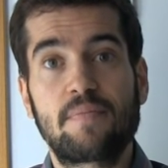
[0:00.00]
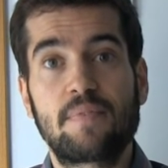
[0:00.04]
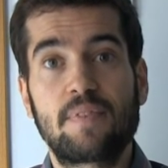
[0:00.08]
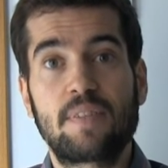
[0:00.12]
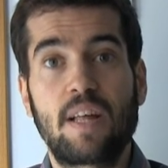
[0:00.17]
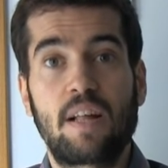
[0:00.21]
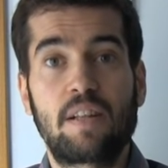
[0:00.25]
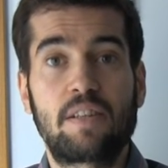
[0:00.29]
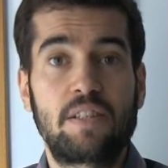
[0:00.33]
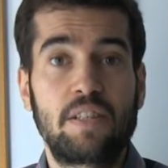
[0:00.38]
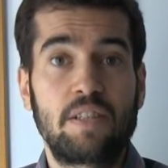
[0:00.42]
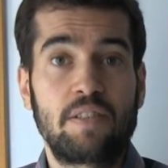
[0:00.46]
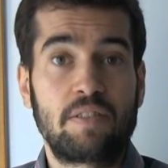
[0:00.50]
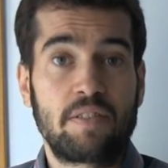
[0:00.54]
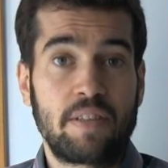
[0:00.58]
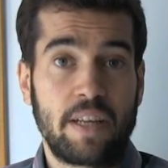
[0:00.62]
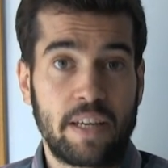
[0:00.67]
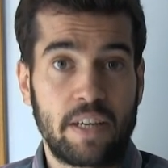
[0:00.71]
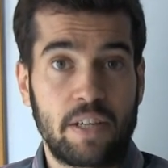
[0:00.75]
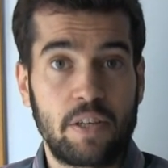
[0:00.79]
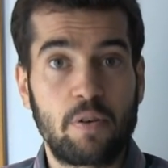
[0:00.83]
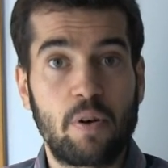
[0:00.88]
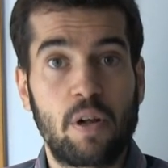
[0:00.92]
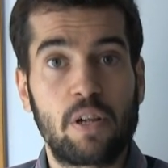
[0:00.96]
that's it.
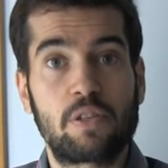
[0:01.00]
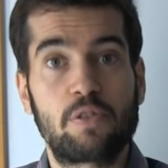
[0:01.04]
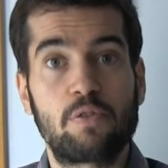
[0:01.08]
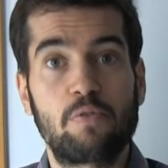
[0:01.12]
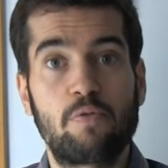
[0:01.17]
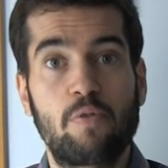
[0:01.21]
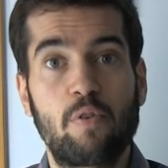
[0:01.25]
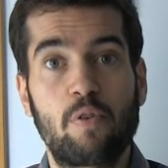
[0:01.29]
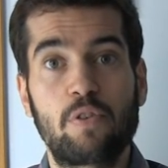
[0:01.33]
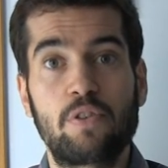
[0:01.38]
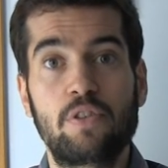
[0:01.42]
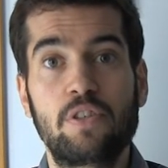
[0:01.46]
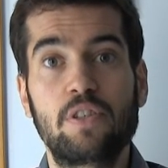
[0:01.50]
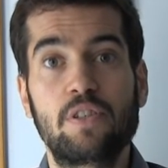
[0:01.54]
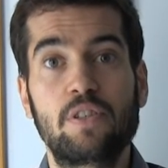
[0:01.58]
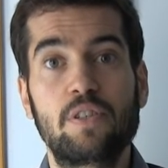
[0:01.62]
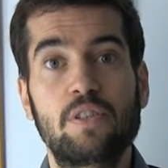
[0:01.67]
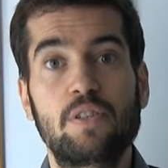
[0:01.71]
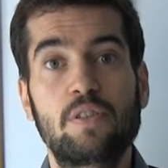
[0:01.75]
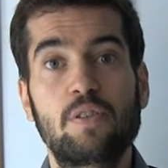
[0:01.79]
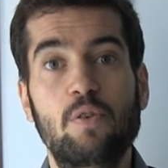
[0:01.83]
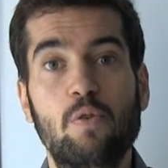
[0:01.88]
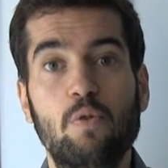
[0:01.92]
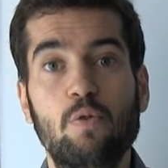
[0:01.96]
Thank you also for the
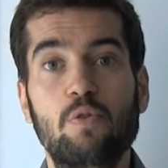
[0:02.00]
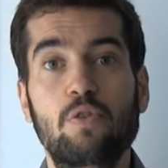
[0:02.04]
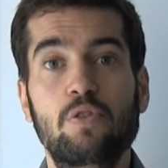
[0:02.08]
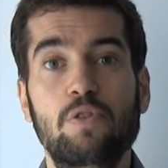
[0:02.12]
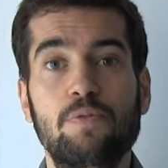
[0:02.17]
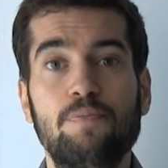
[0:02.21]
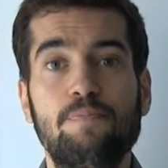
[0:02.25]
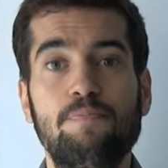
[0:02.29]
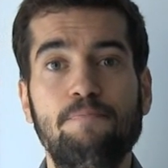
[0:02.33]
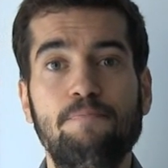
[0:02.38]
course.